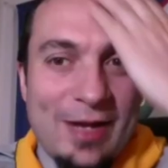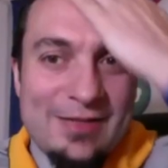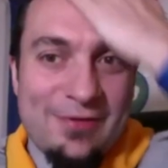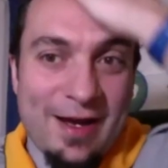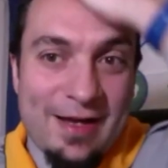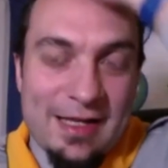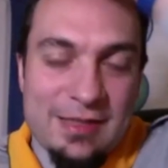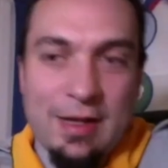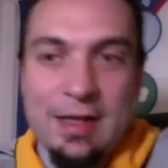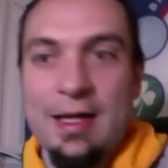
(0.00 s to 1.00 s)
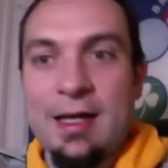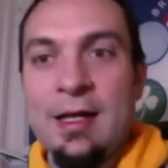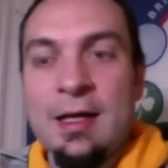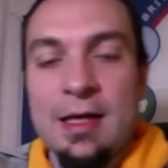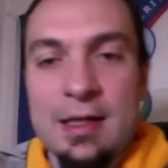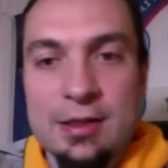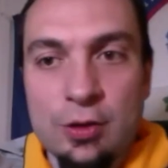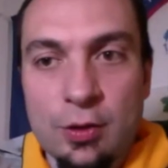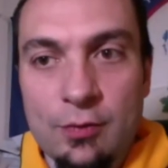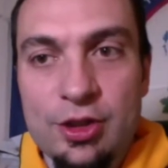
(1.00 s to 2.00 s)
fine. That's fine.
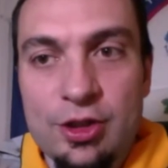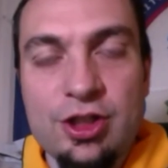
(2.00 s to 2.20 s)
So Richard,